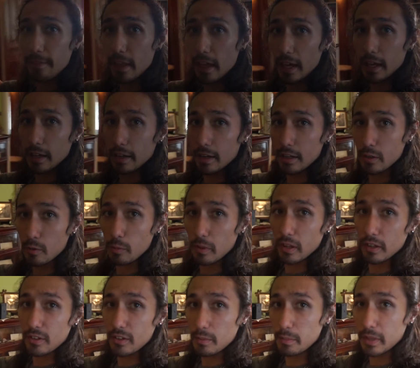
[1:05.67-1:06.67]
then as well
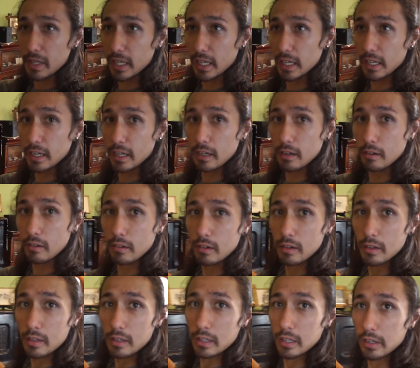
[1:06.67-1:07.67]
as the piano.
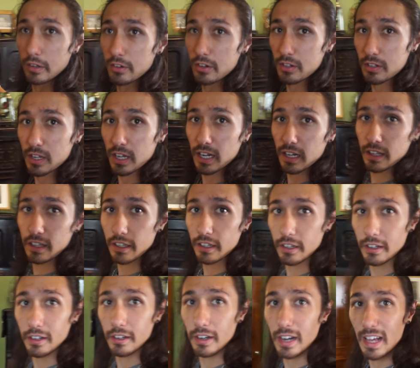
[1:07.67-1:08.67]
You know, just kind of like
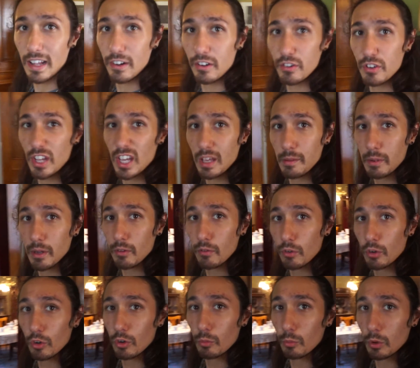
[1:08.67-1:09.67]
your entertainment
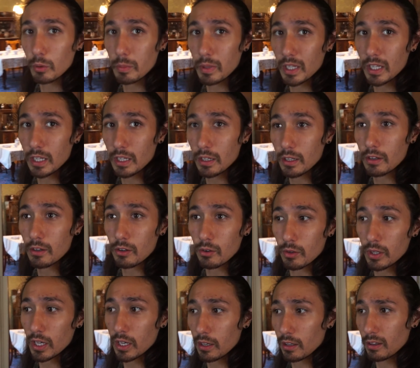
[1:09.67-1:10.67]
room would be
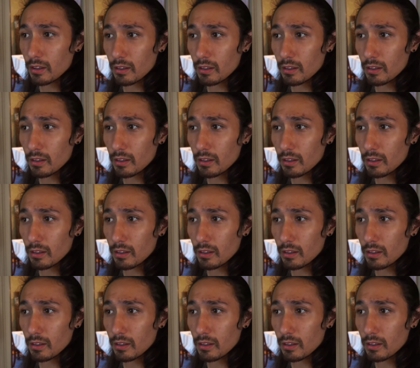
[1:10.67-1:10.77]
today.